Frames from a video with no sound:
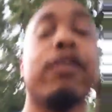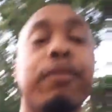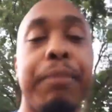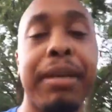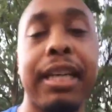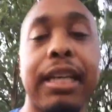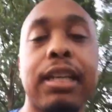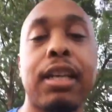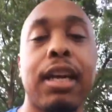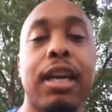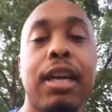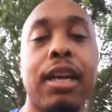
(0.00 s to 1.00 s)
of being
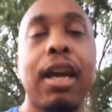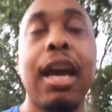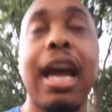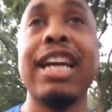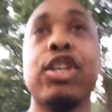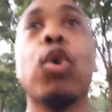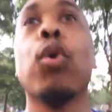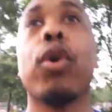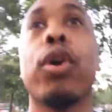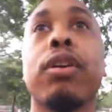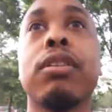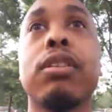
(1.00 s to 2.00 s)
a
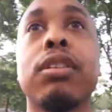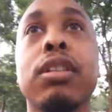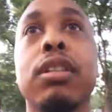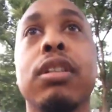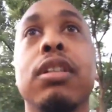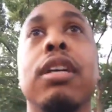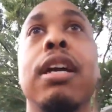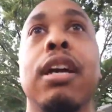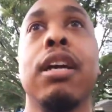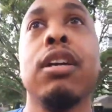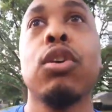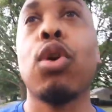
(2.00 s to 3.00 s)
door
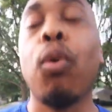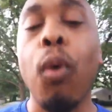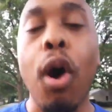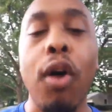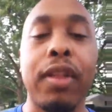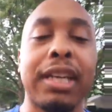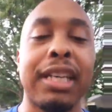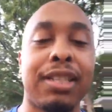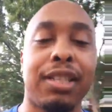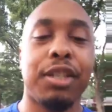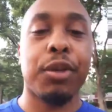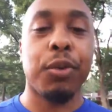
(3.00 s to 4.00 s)
or a wall that
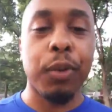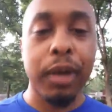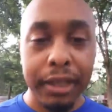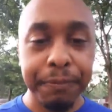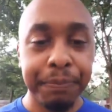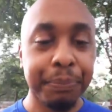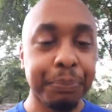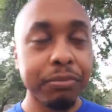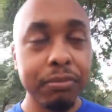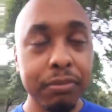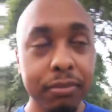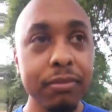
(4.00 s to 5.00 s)
gets in your way
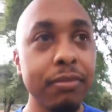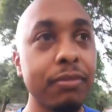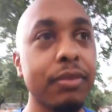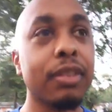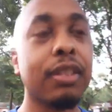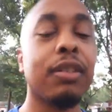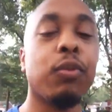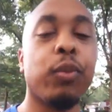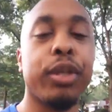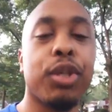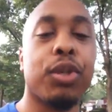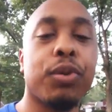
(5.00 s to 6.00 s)

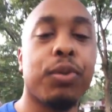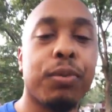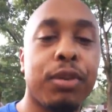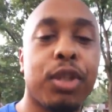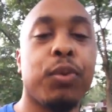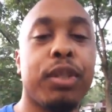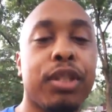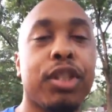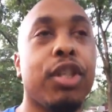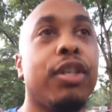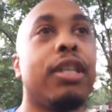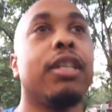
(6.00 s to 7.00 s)
when you're doing your
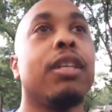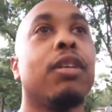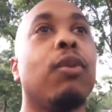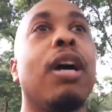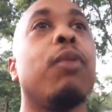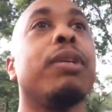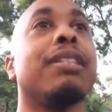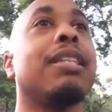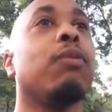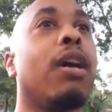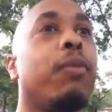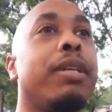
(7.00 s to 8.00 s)
journey. Why are
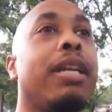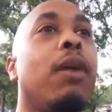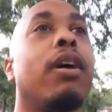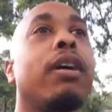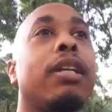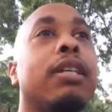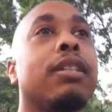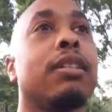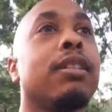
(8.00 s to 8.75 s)
we not walking?